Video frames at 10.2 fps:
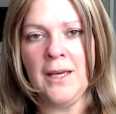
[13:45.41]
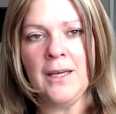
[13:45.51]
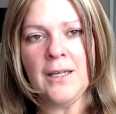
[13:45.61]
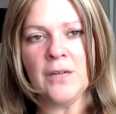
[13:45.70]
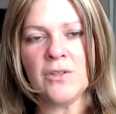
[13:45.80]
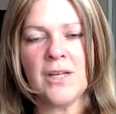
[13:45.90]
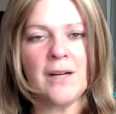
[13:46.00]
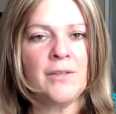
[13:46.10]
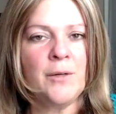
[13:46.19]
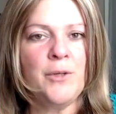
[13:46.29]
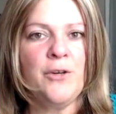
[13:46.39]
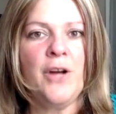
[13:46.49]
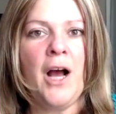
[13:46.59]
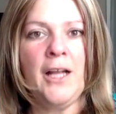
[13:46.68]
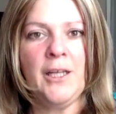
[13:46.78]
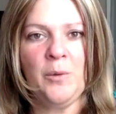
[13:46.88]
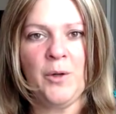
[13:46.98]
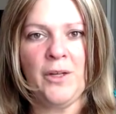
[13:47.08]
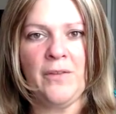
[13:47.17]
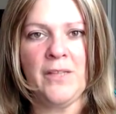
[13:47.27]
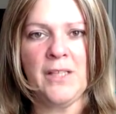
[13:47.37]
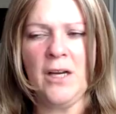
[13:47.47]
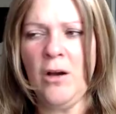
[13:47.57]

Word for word: you know it's kind of like when you're in Hollywood and they say, oh,